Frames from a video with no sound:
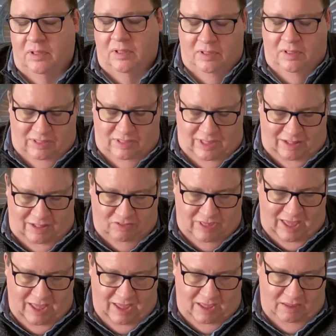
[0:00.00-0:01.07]
That's
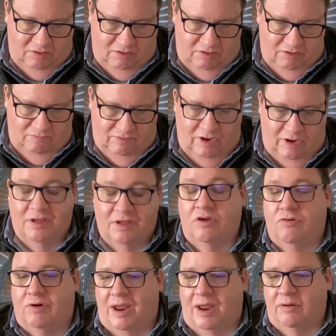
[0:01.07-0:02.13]
if you like, a
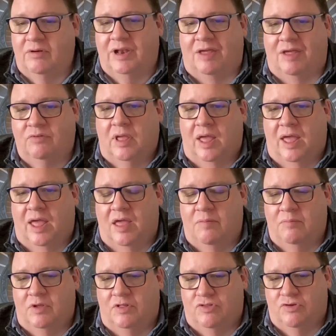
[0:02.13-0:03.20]
ground level
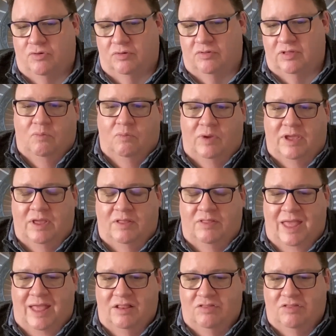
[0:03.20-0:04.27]
maturity. You can
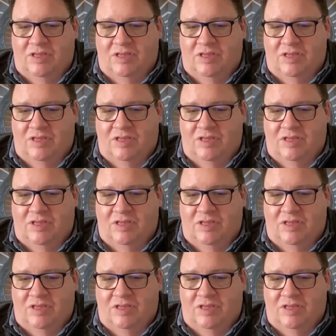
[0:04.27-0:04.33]
then say,